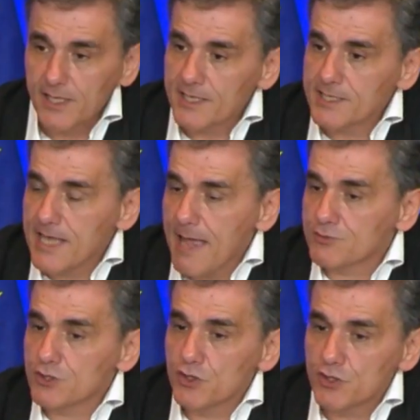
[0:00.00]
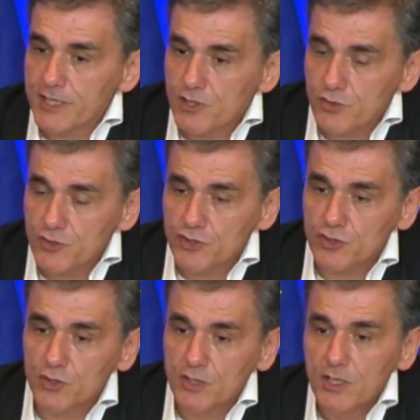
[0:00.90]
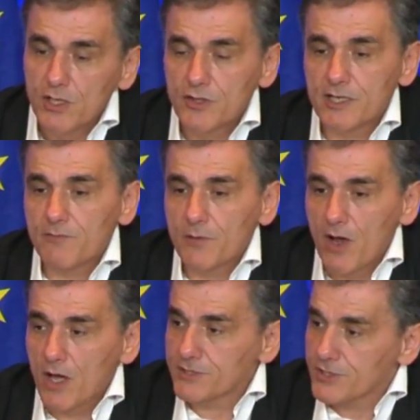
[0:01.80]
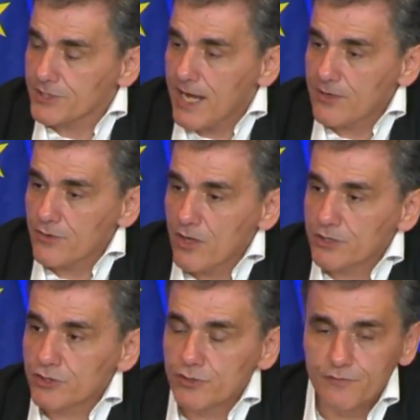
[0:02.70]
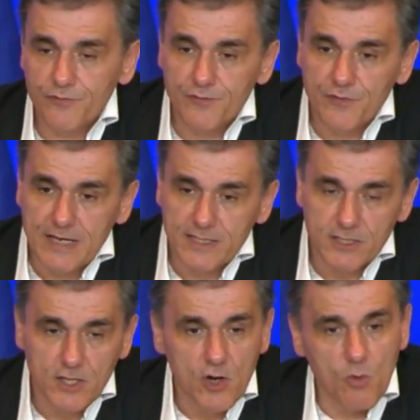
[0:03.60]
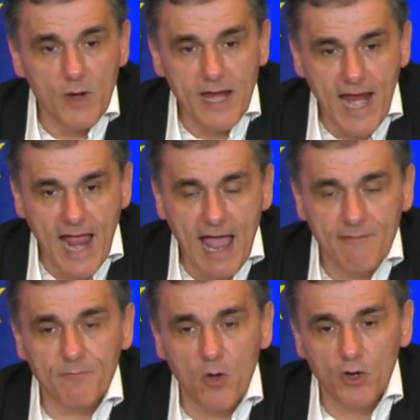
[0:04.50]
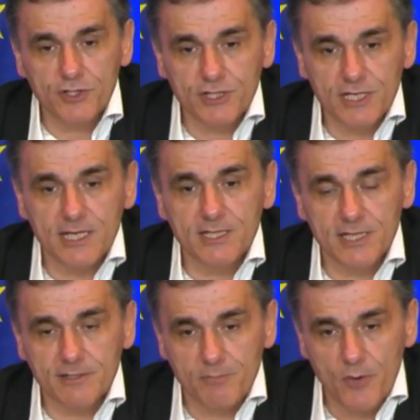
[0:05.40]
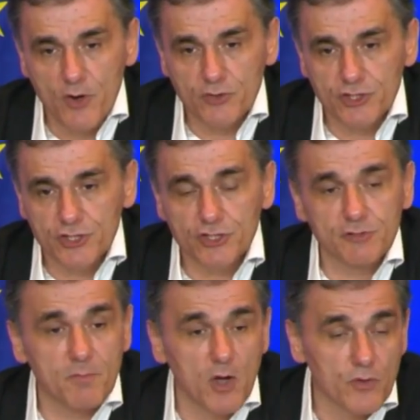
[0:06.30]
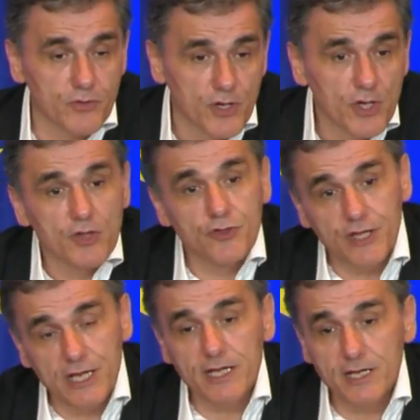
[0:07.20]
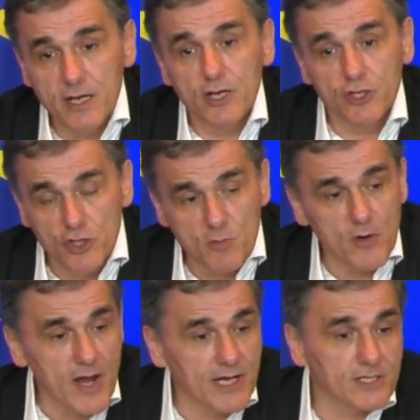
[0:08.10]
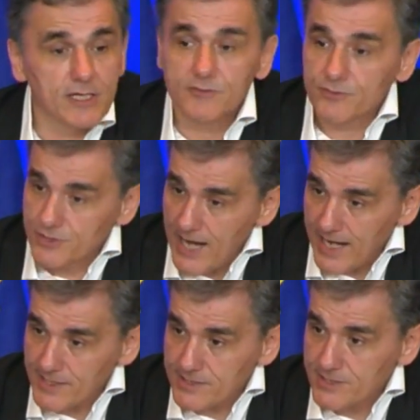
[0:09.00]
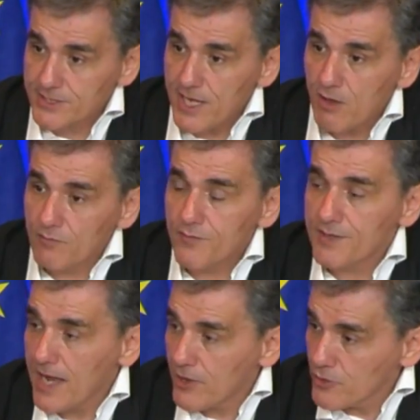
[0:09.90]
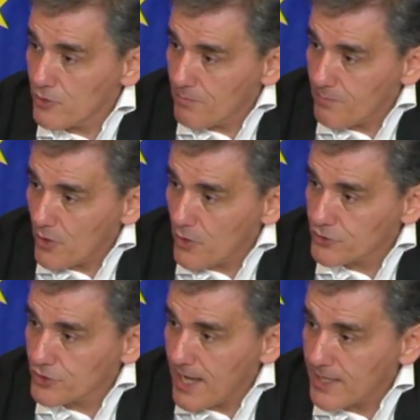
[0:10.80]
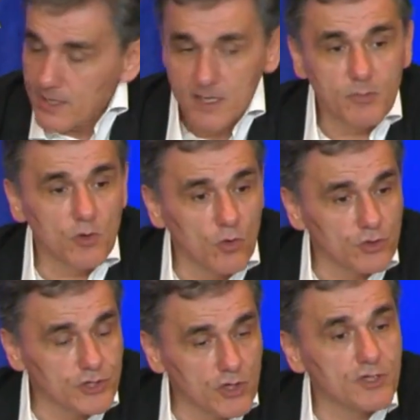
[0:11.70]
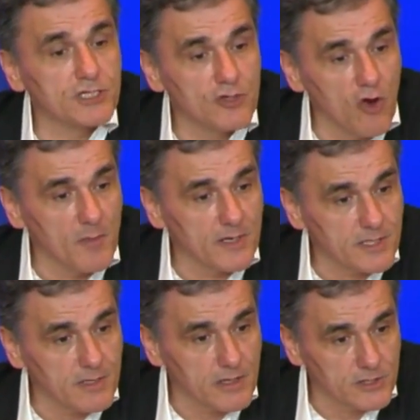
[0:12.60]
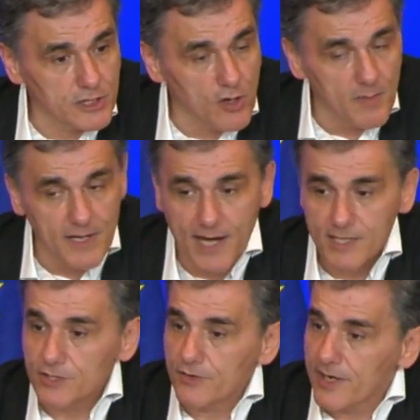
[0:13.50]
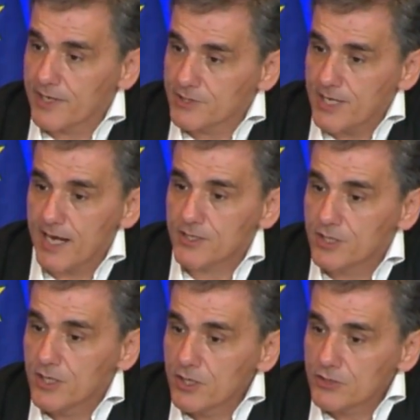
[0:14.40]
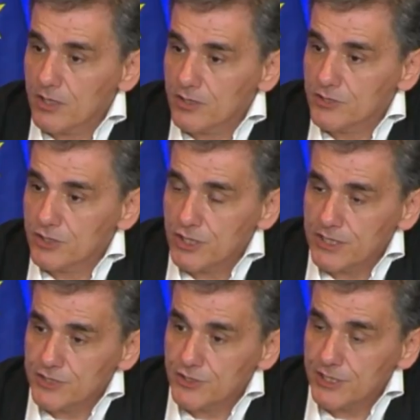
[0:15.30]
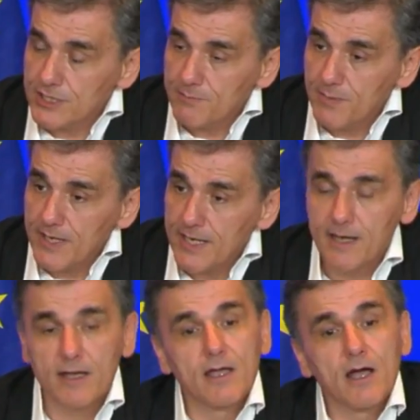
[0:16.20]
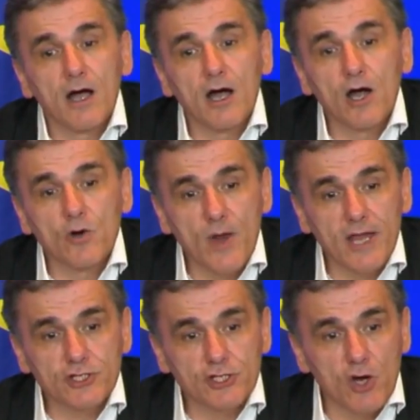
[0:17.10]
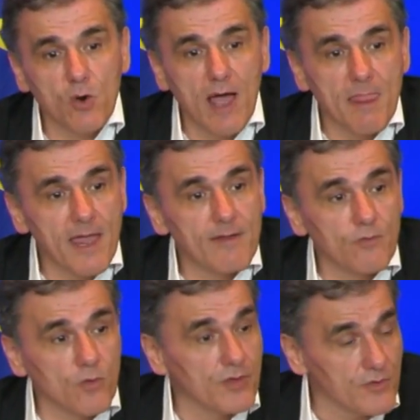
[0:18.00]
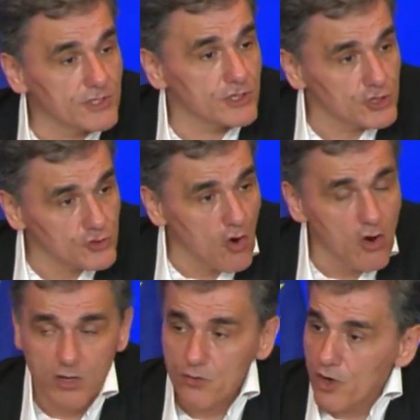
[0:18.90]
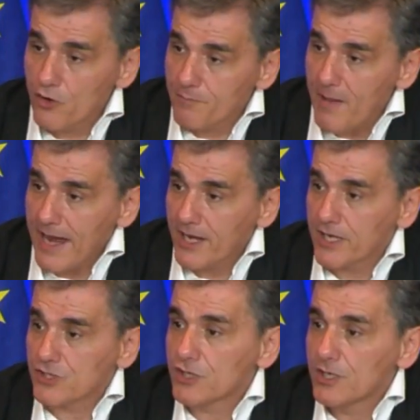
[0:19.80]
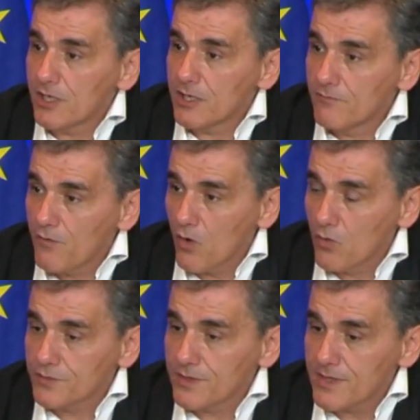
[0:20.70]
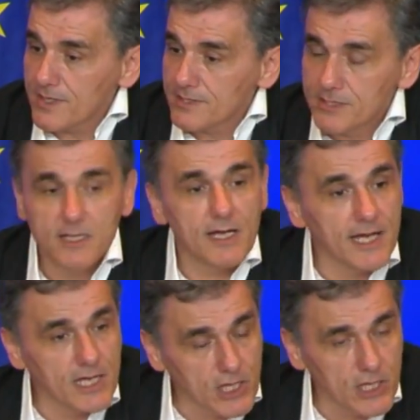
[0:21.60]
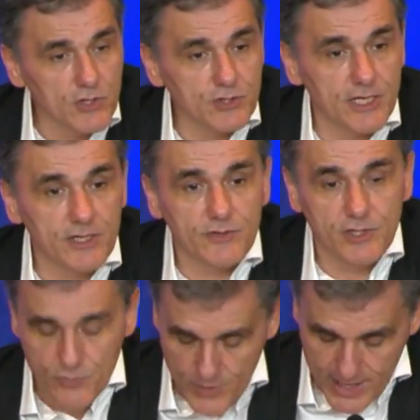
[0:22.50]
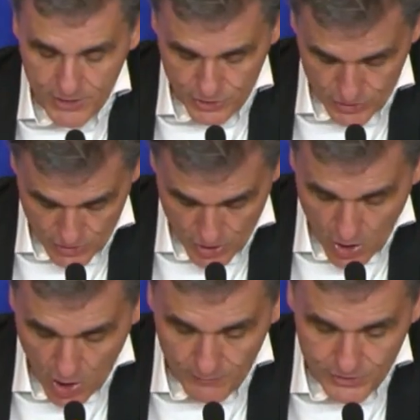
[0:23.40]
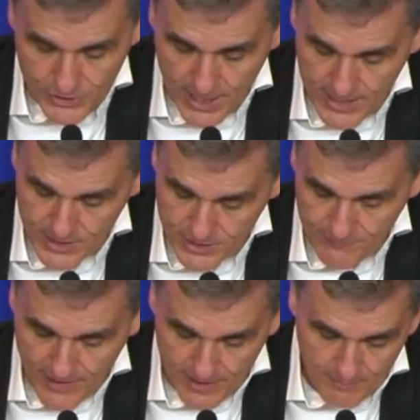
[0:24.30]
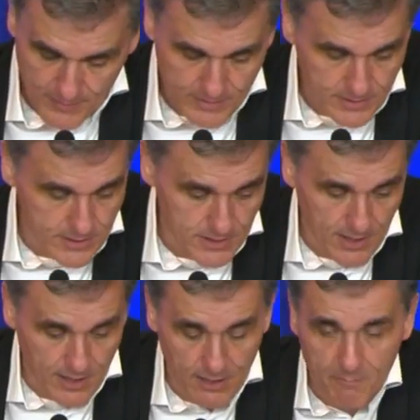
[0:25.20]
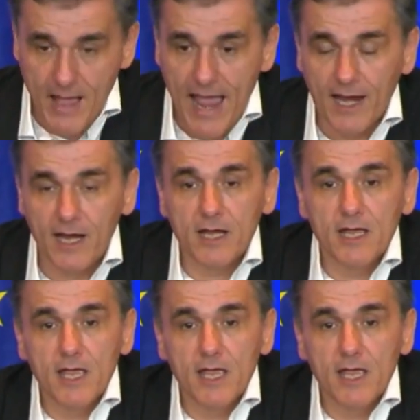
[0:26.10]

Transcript: It is absolutely crucial that if we are to stand on our 2 feet, we have policies and approaches to both the numerator, debt itself, and how you approach that, but also the denominator in debt to GDP ratio, and therefore there is a strong growth package involved in this, including the creation of a state development bank.